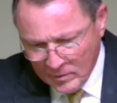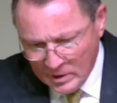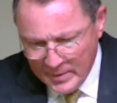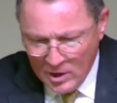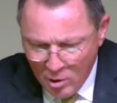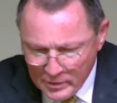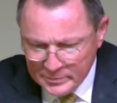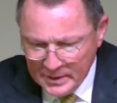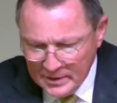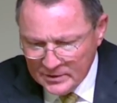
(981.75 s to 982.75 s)
There may always
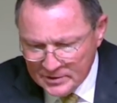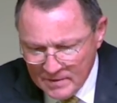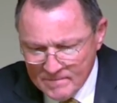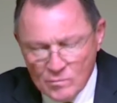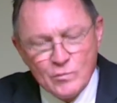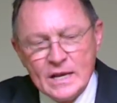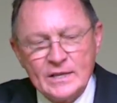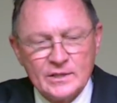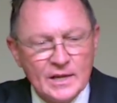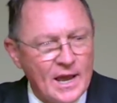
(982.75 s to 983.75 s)
be some
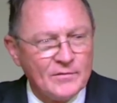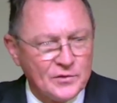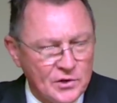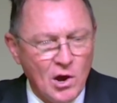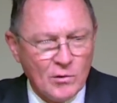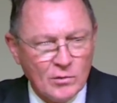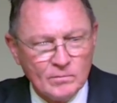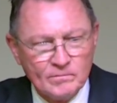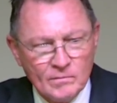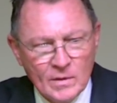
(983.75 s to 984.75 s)
reason to have sorrow,
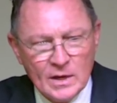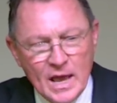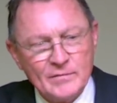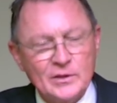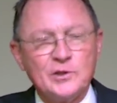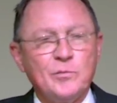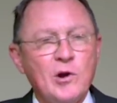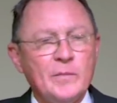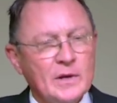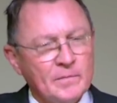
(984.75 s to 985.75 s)
to have
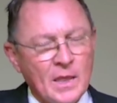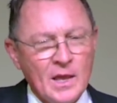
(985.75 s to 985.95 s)
disappointment.